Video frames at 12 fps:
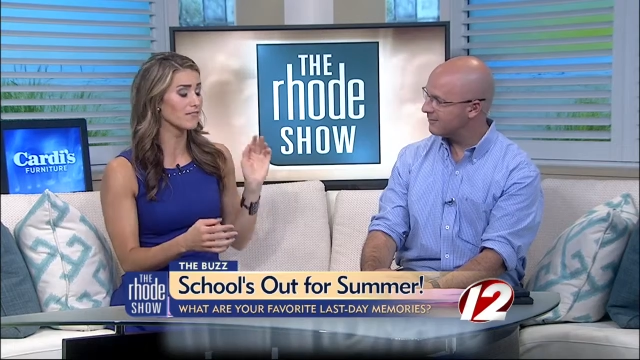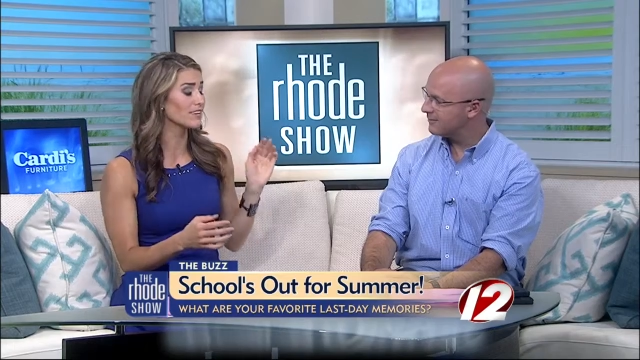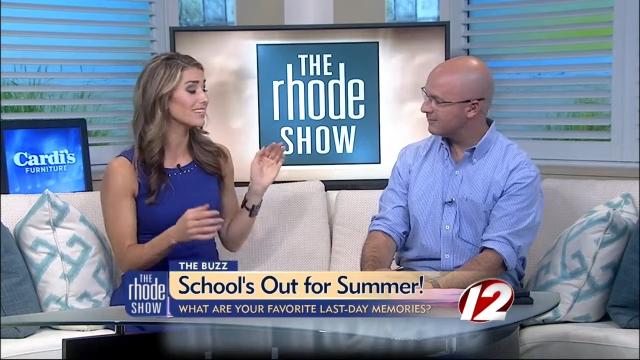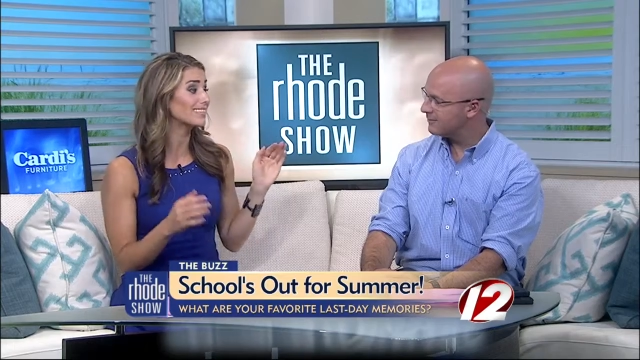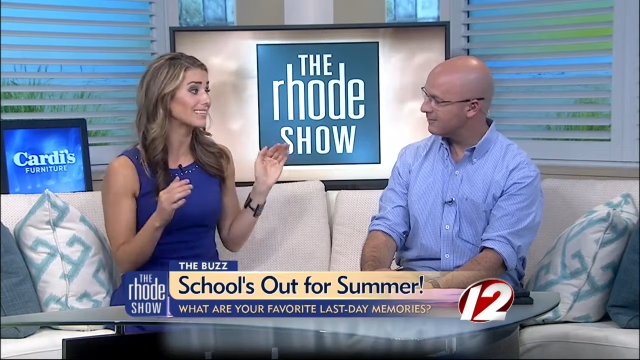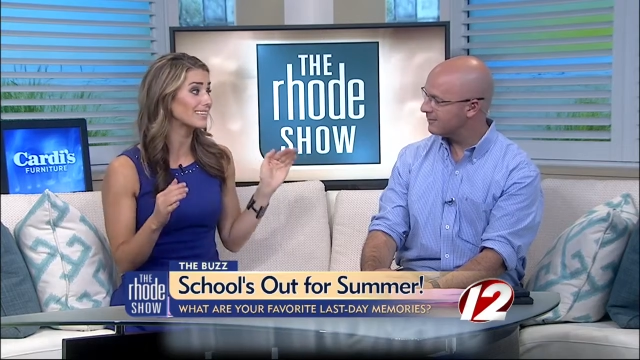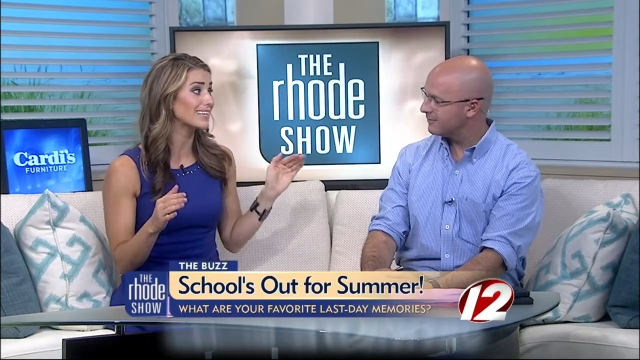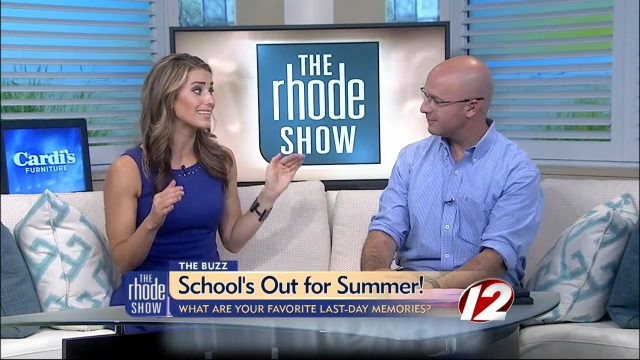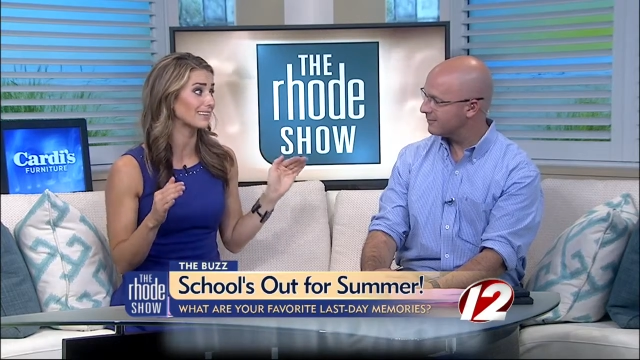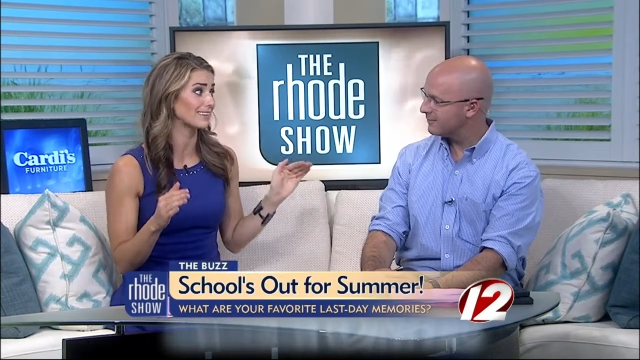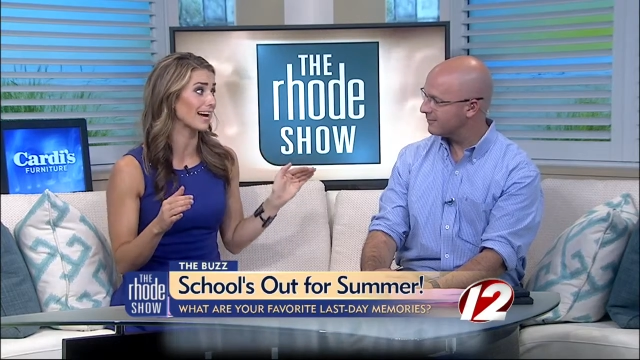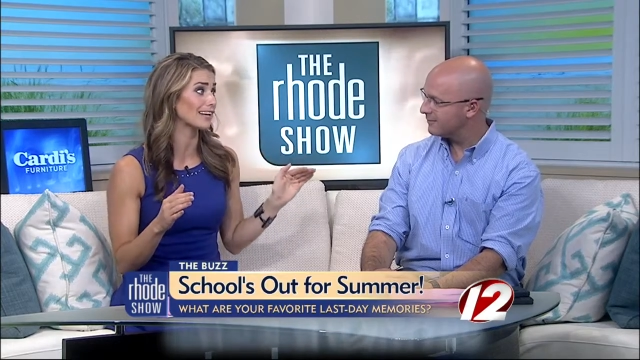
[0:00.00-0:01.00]
Speaker 1: And even
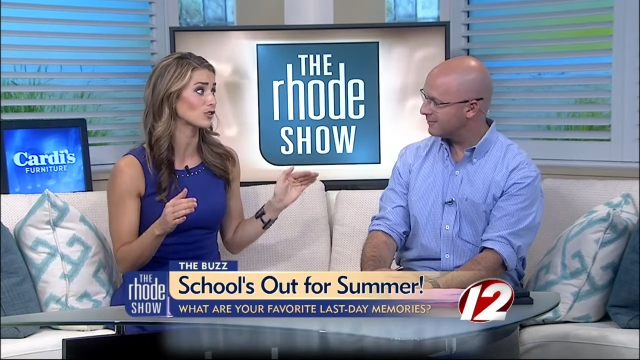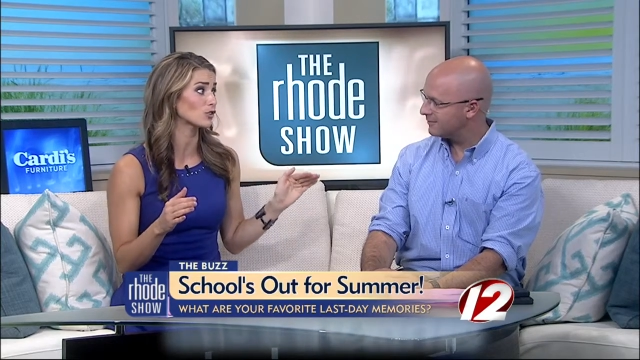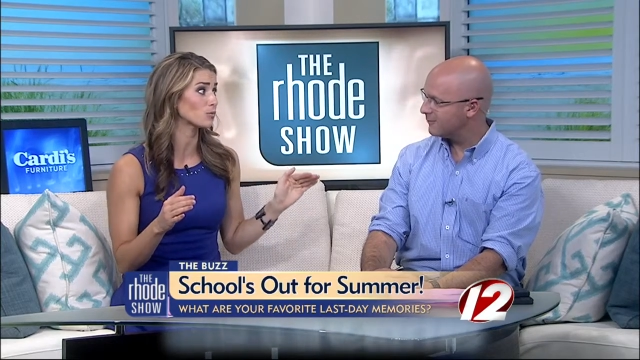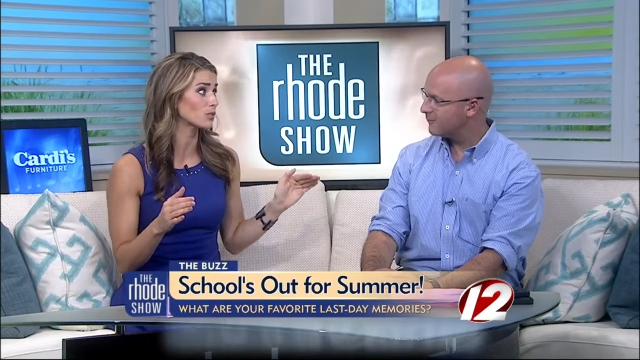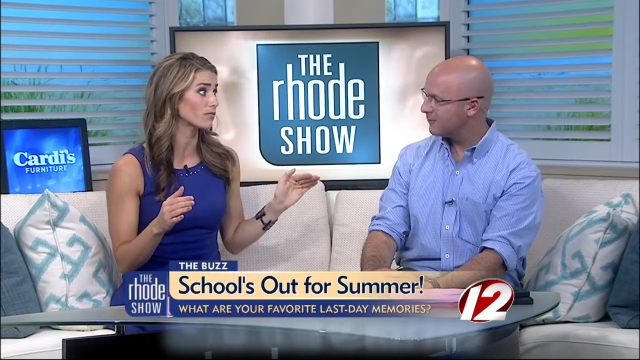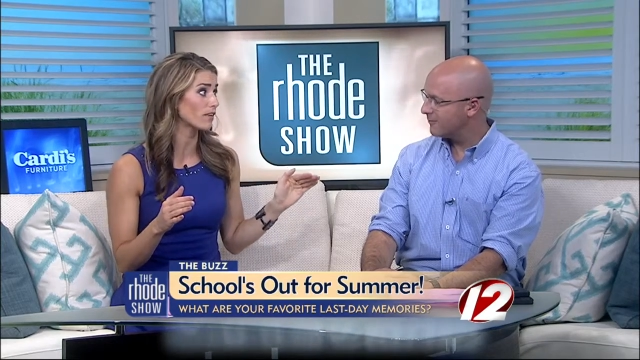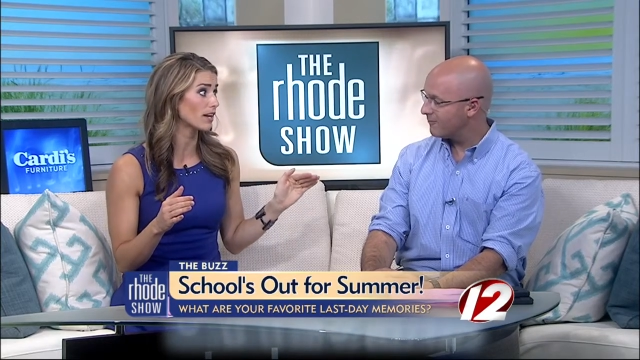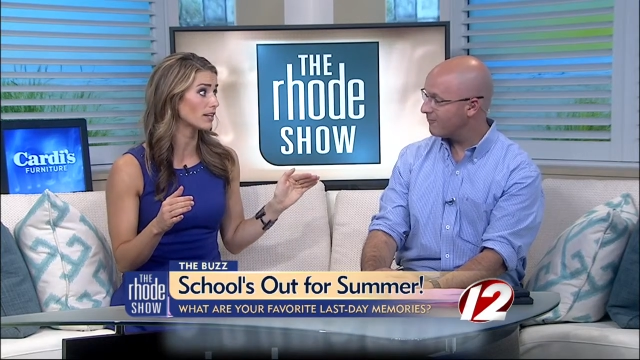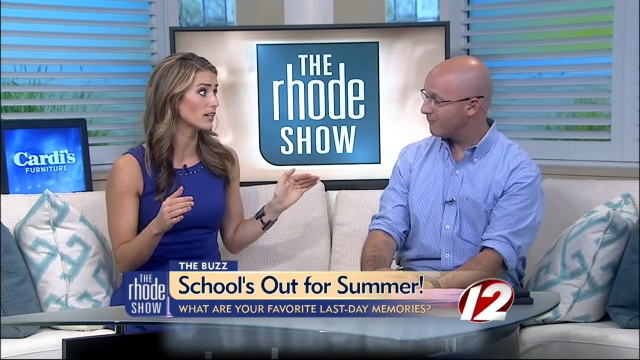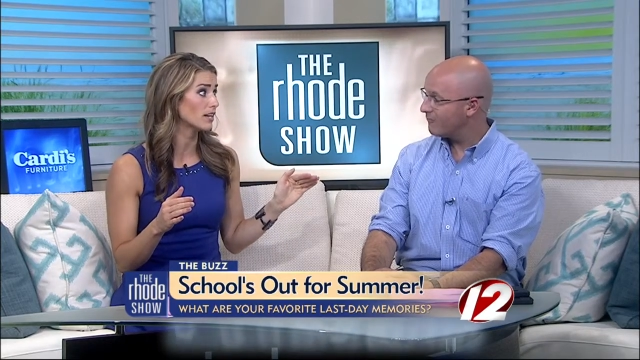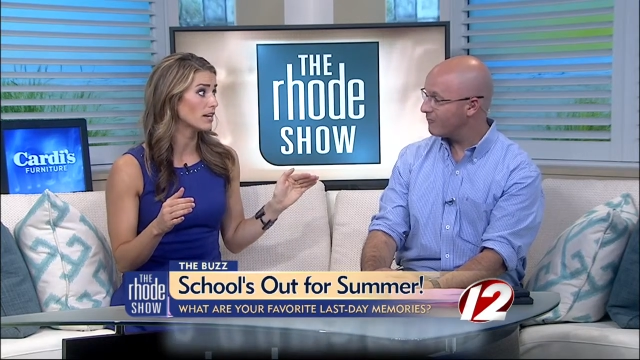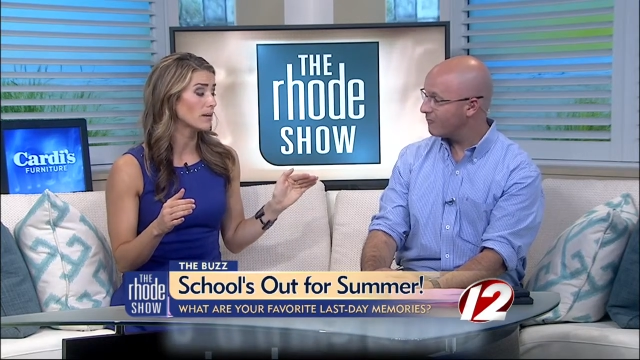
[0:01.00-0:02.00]
cleaning the classroom was fun
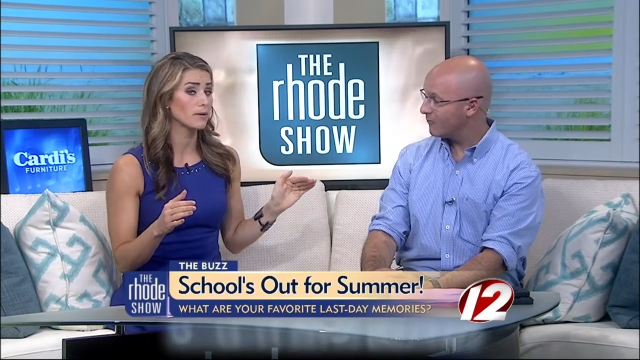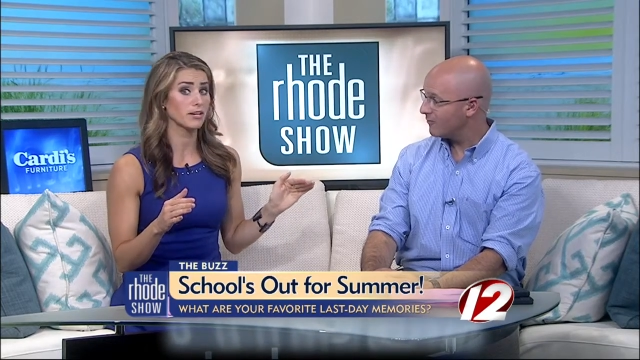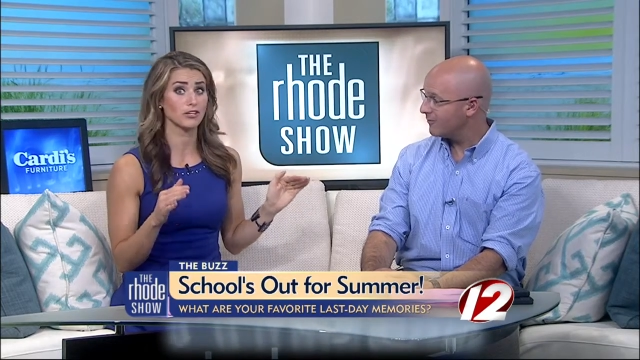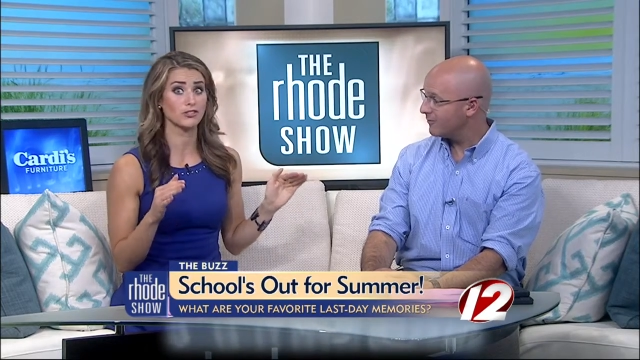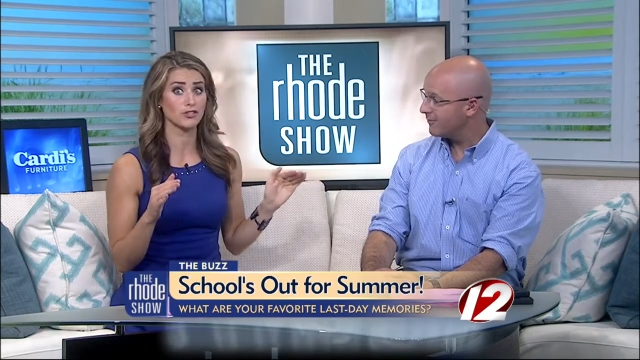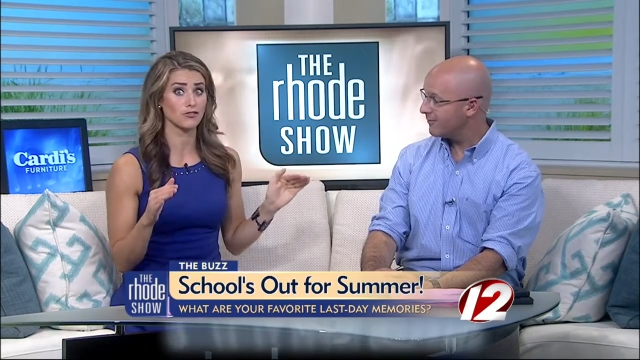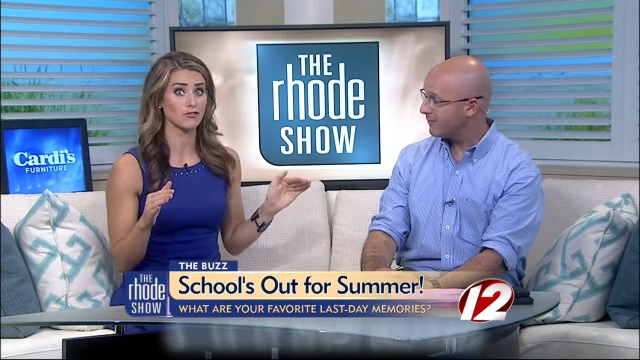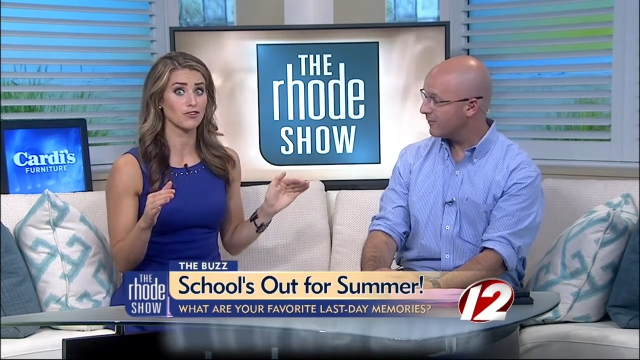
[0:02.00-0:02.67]
because you